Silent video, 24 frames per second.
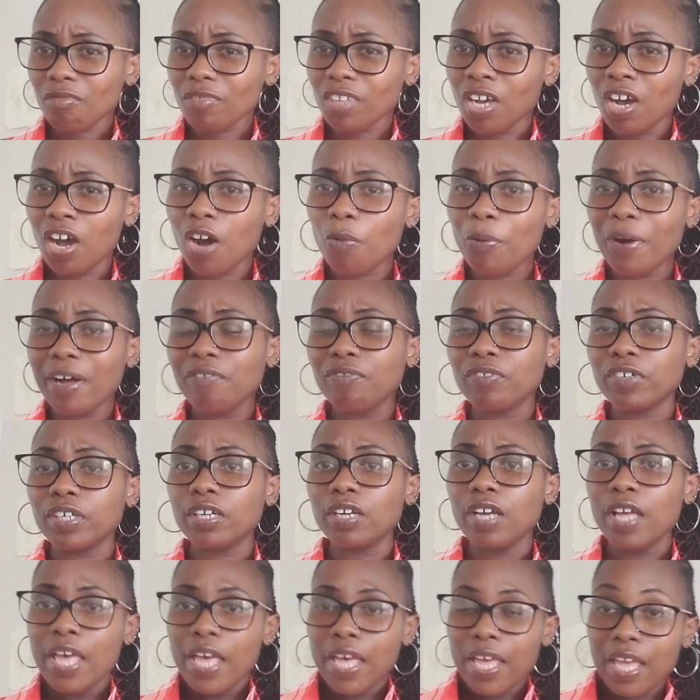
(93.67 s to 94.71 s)
However,
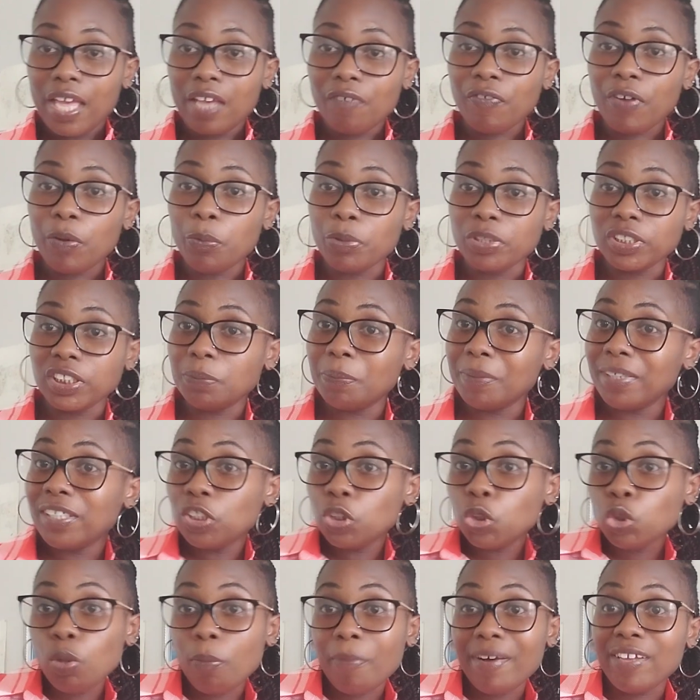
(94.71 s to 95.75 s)
if I were speaking
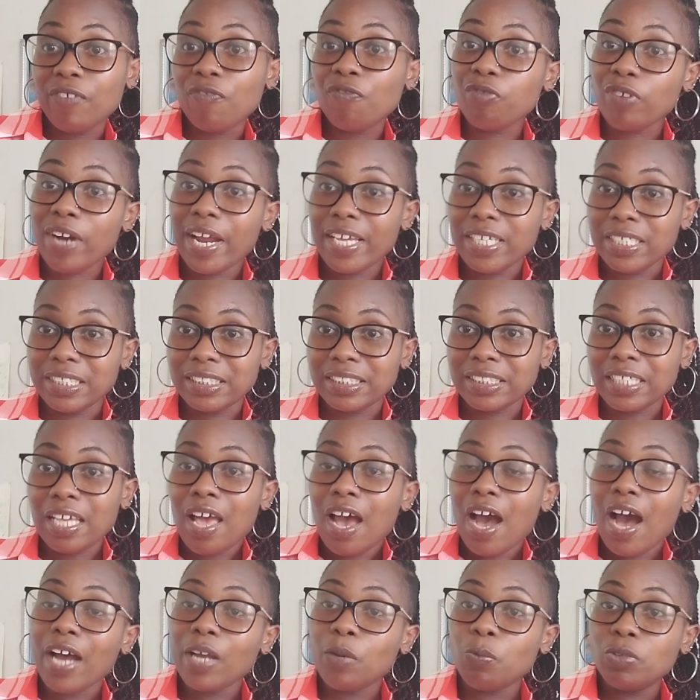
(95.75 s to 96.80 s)
to my friend,
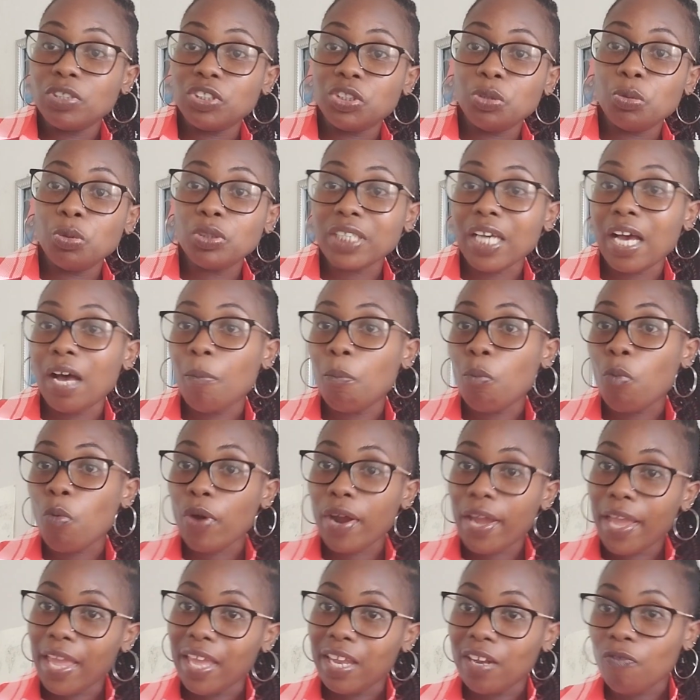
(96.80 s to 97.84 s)
I would use a more
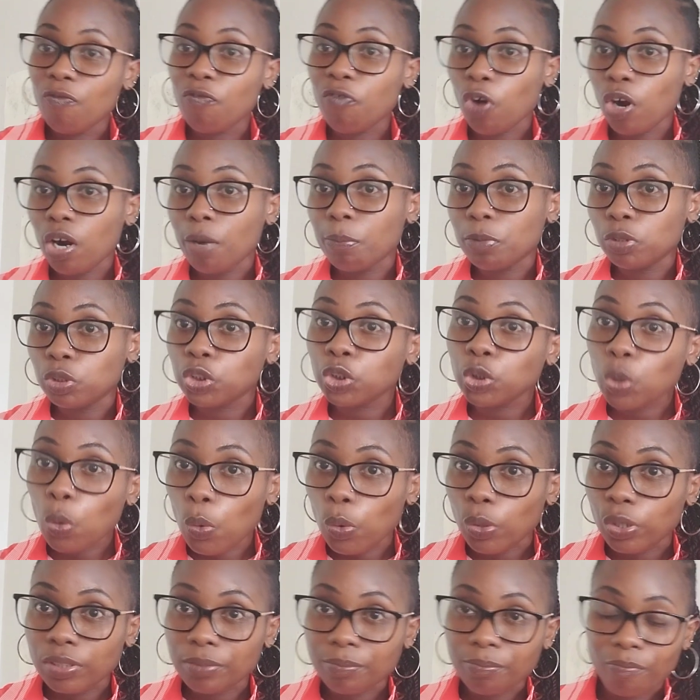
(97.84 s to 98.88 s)
informal
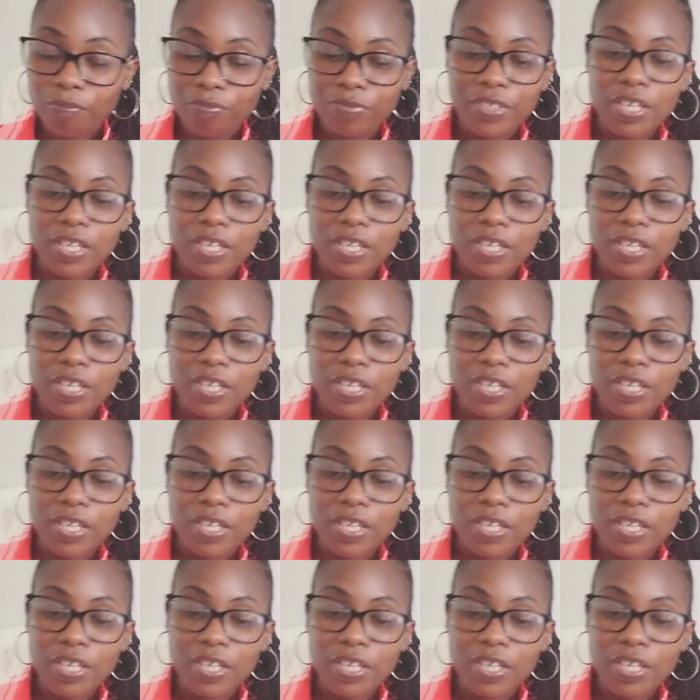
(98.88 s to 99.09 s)
tone.